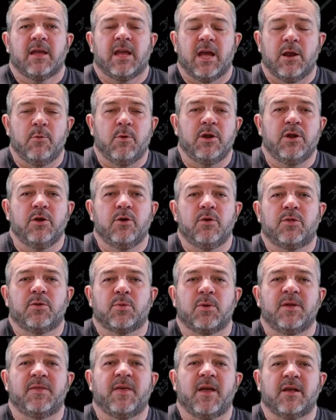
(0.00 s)
Can we do
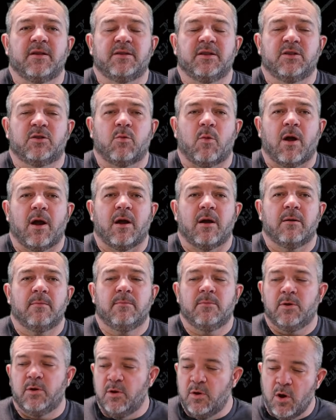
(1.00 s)
3,000ths wire?
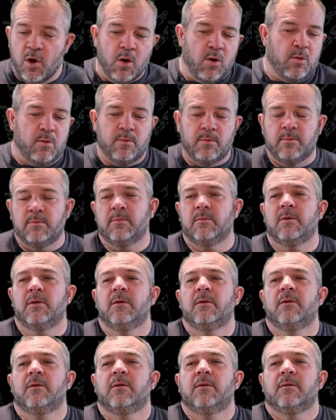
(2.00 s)
No.
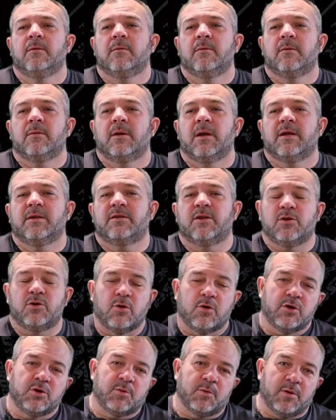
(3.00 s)
I said,
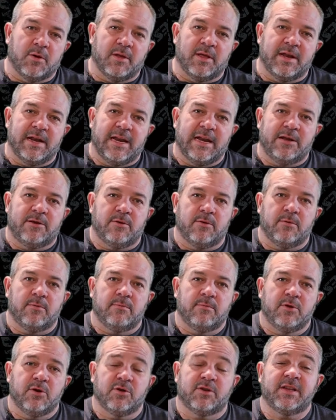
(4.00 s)
George, we really need to.
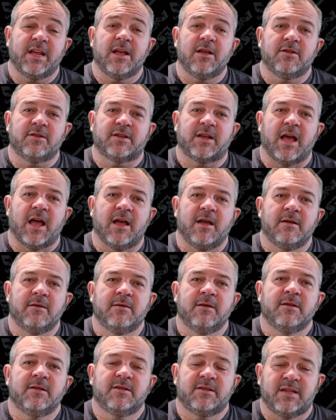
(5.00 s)
Your sales guy
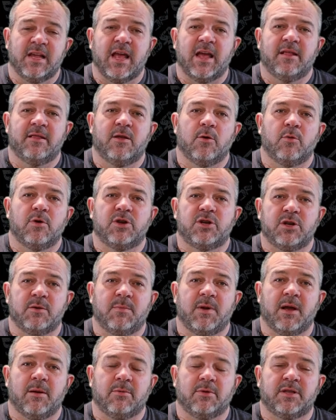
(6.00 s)
said that we
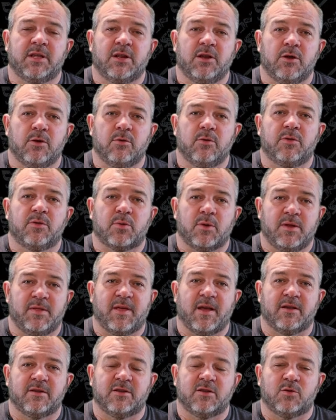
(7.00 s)
should be able to do
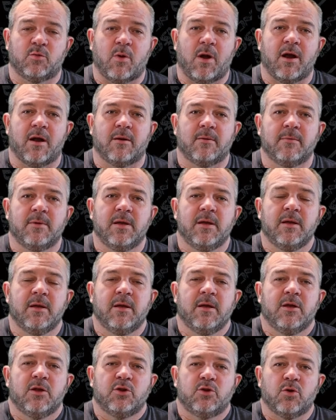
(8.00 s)
3,000ths wire.
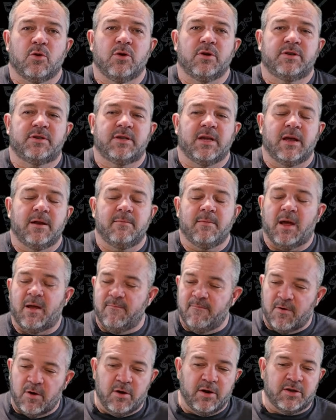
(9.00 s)
George said,
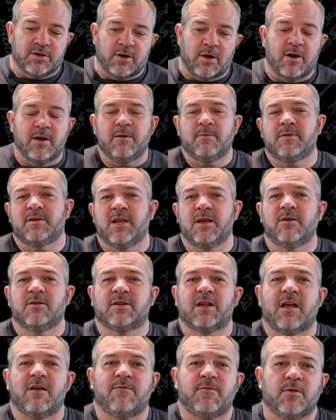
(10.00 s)
I'm very sorry,
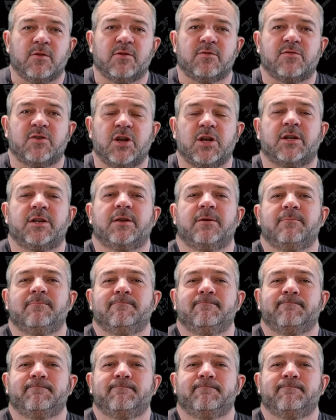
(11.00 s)
sales guy full of shit.